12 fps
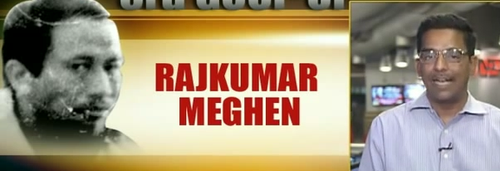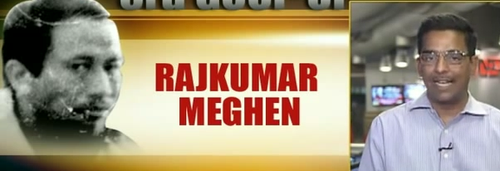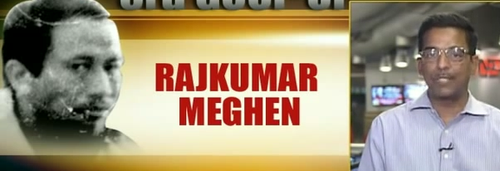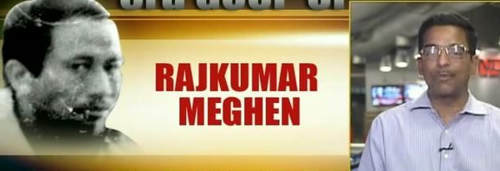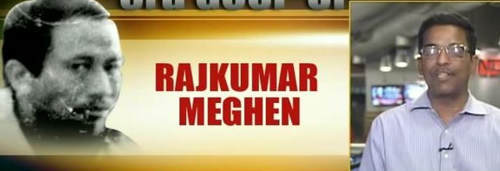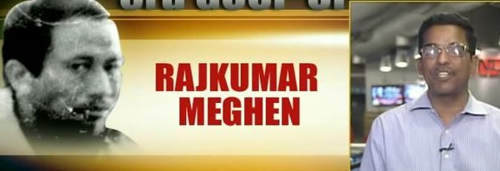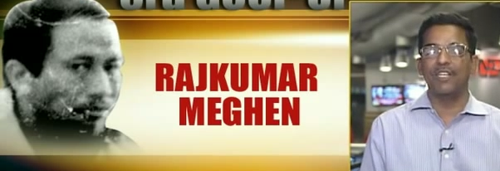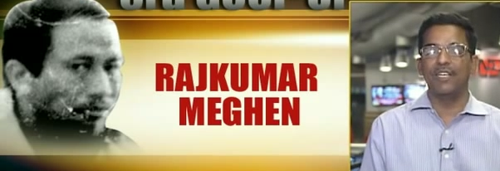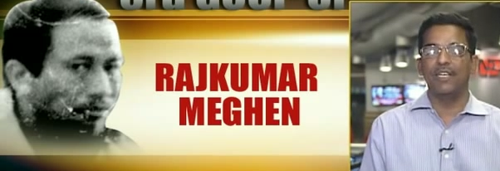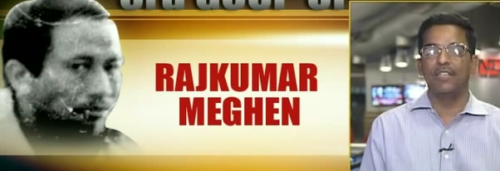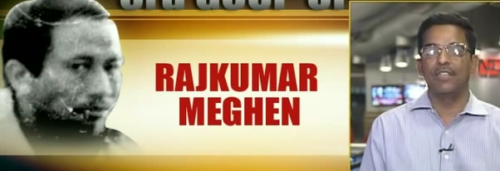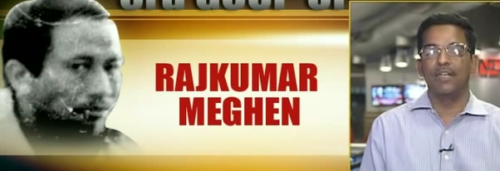Speaker 1: and
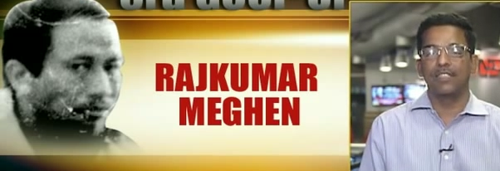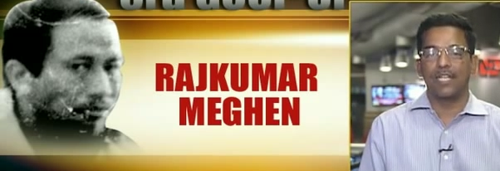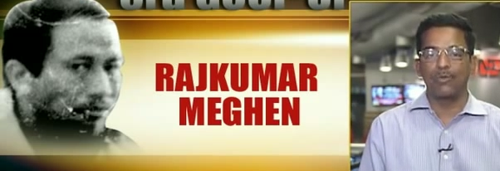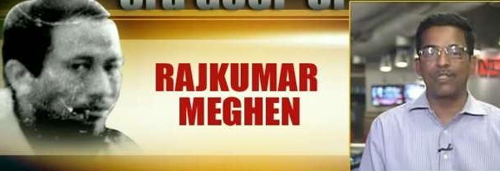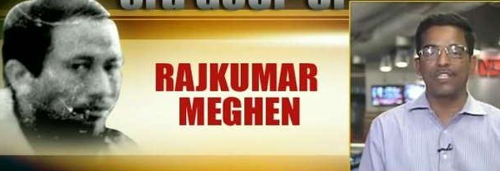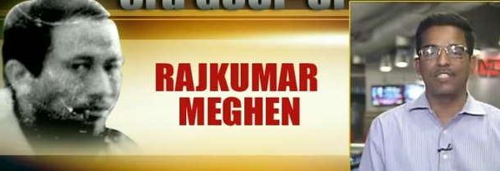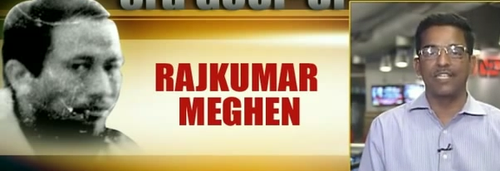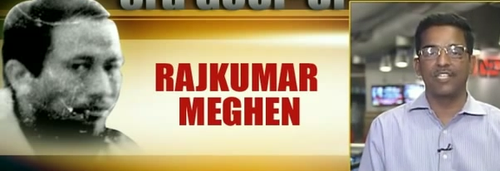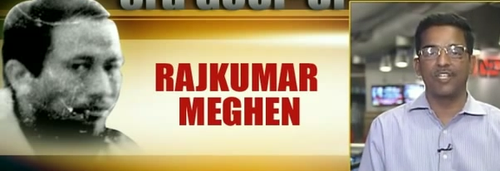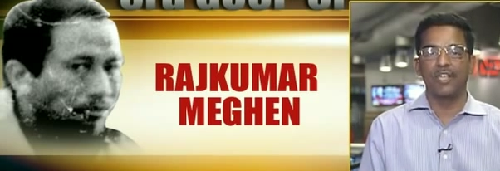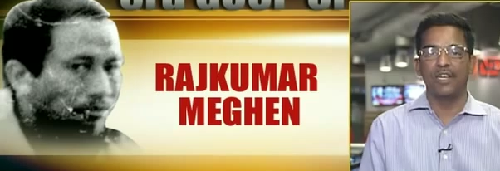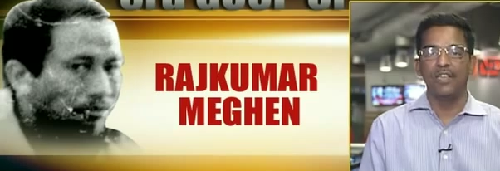especially in Southeast
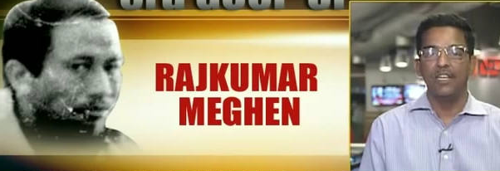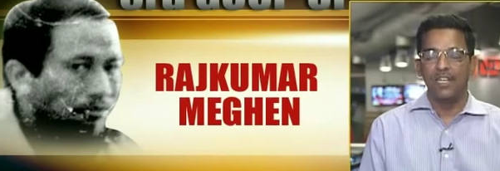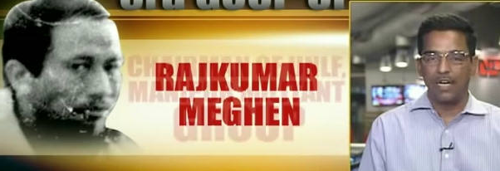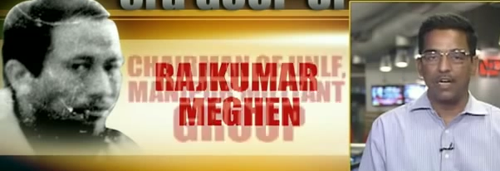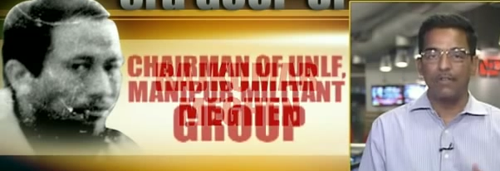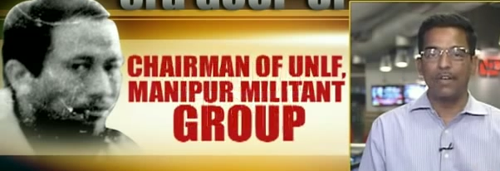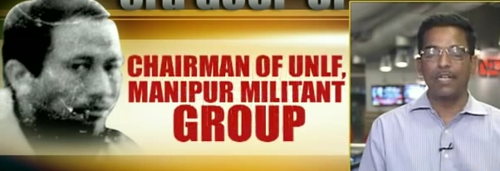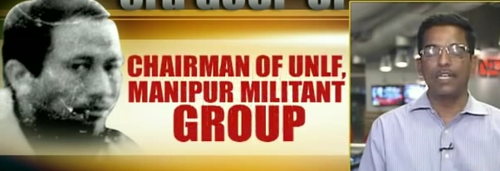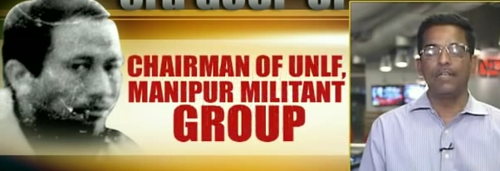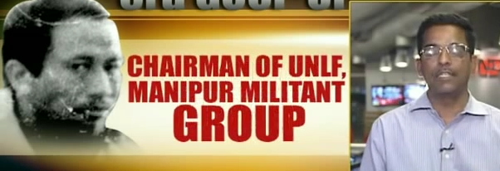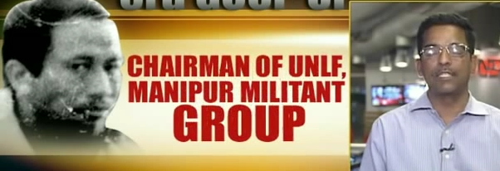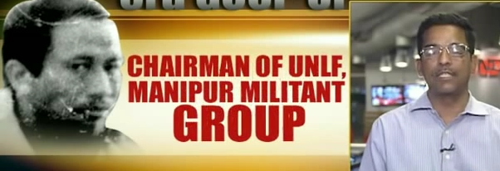Asia, where
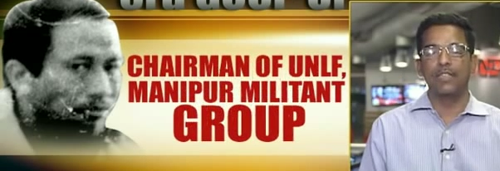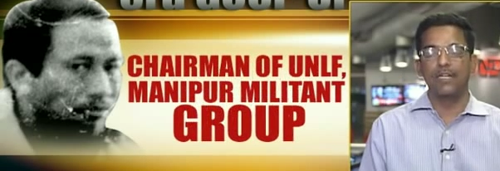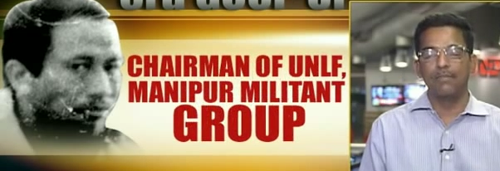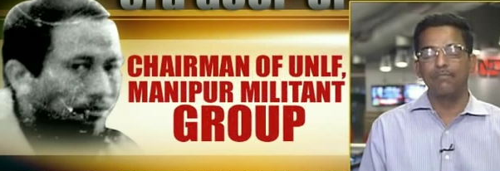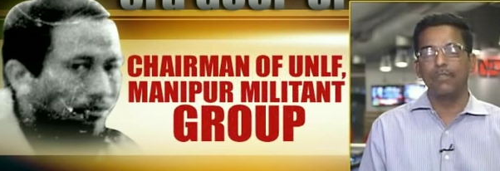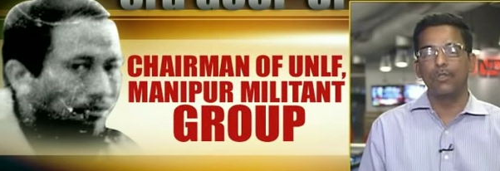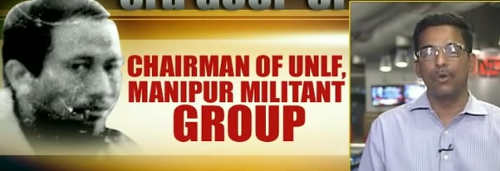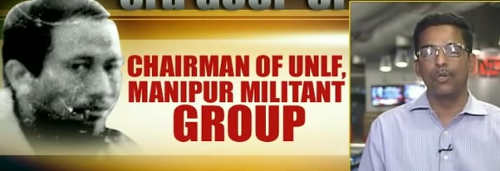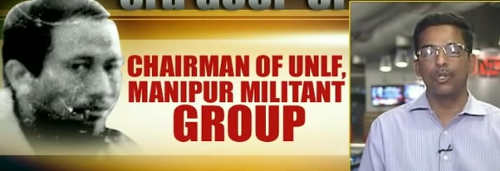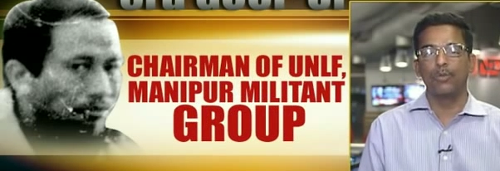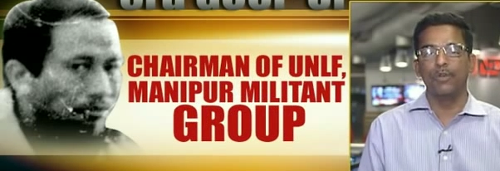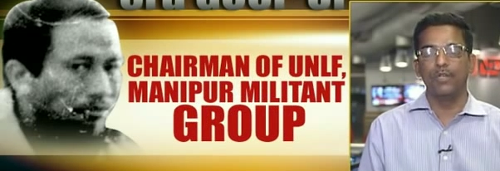he's
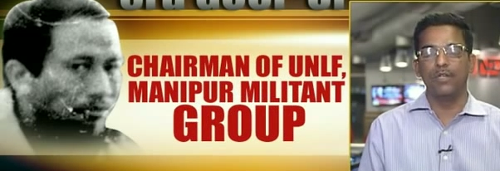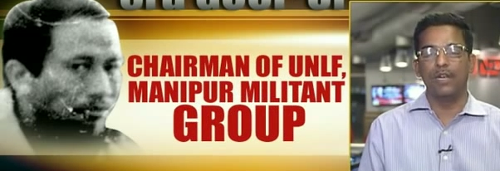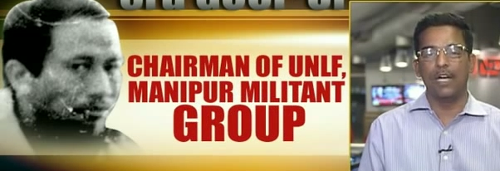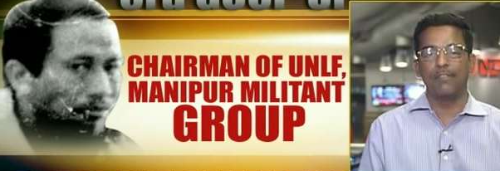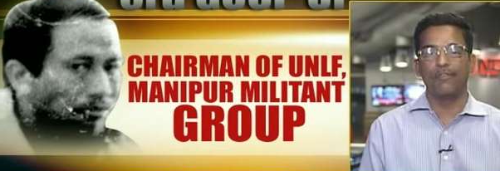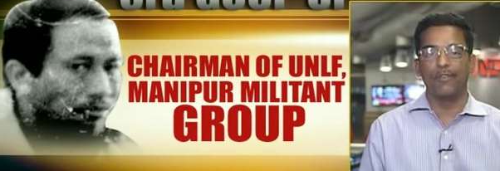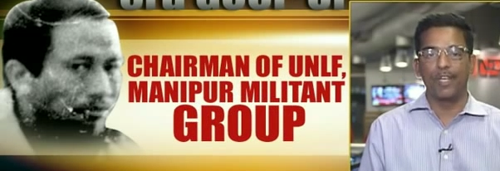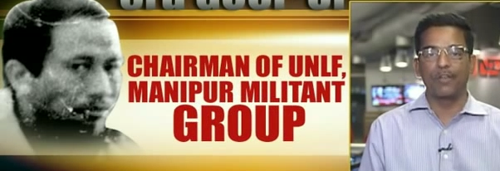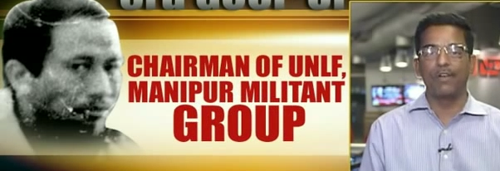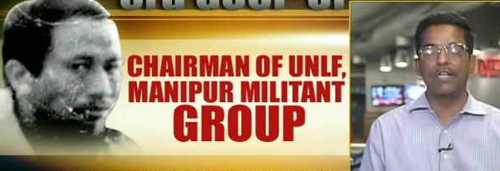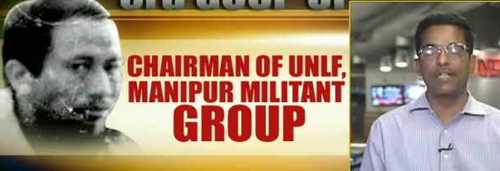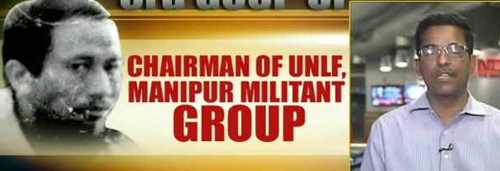known to be have
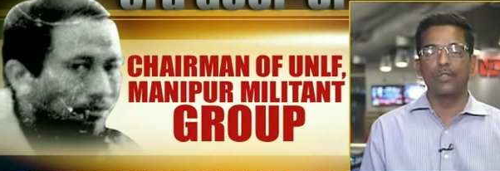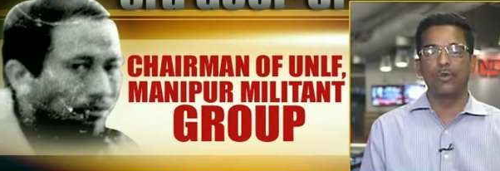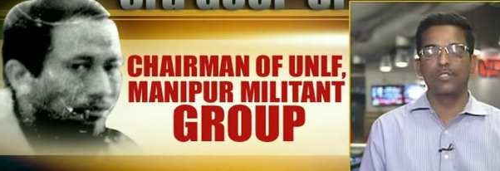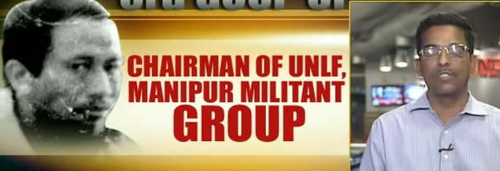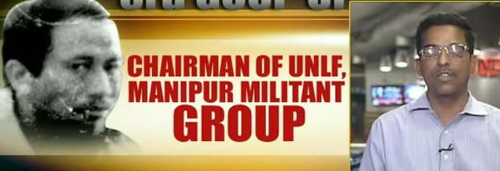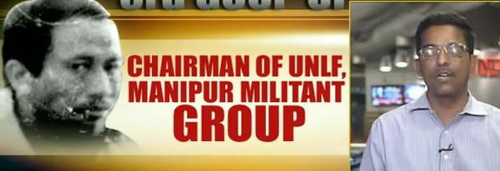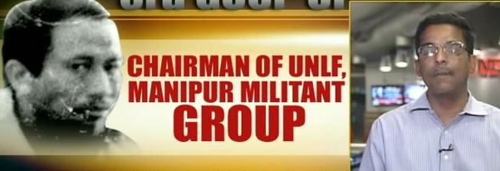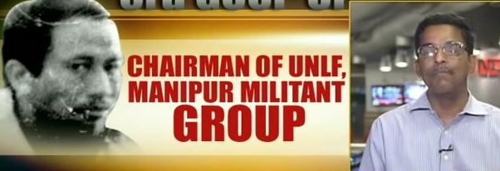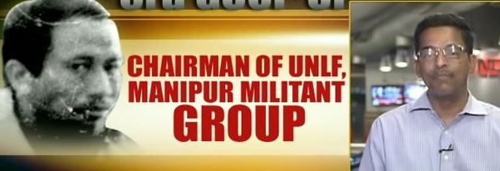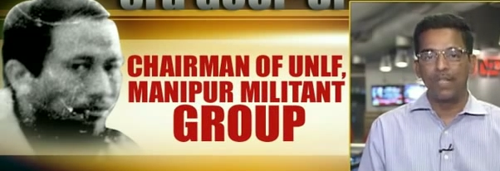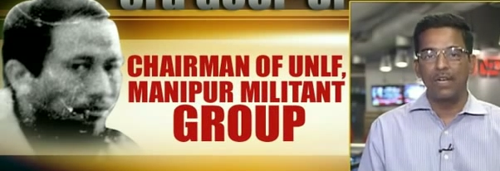frequented those the